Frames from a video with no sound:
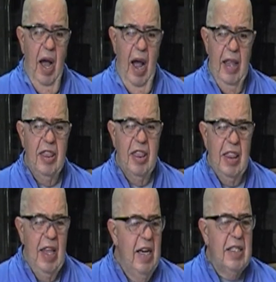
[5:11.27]
I
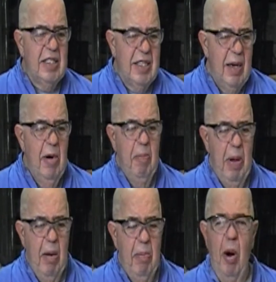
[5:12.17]
think some of the
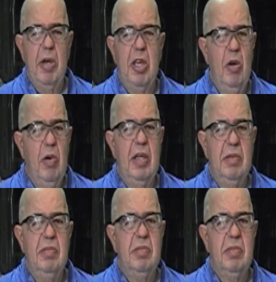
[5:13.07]
better barbecue in
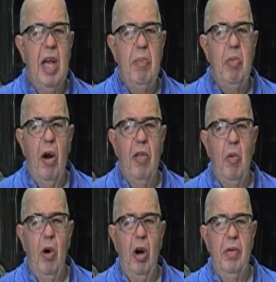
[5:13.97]
that part of the
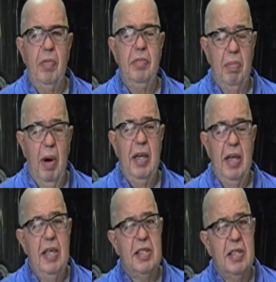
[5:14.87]
world. But
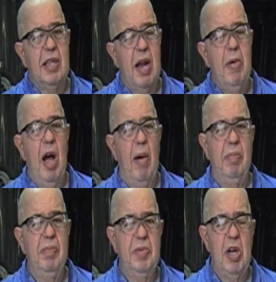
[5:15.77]
that's coming up.
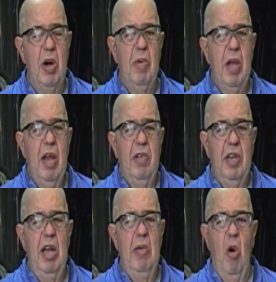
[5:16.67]
So
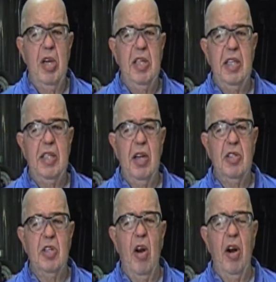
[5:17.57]
you need more
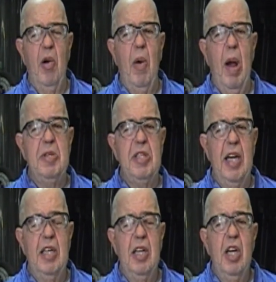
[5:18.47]
details, go to their
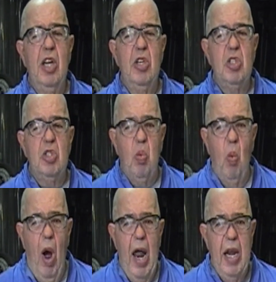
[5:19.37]
website,
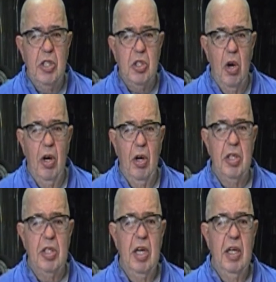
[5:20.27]

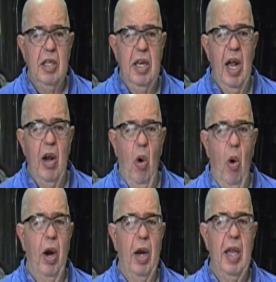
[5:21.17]

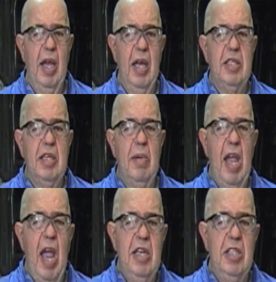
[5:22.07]
swatturners.org.
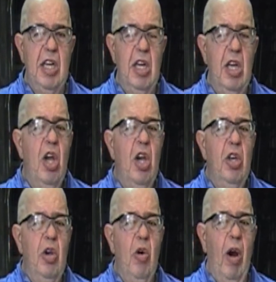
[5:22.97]

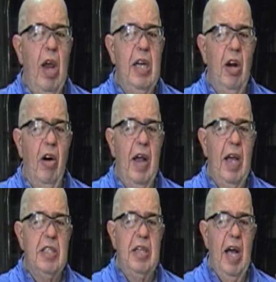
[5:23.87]

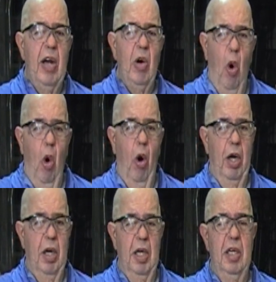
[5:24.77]
S-W-A-T-U-R-N-E-R-S dot
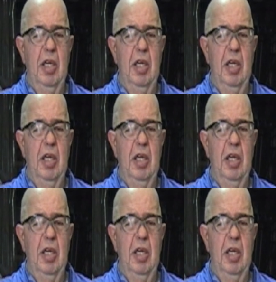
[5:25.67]
org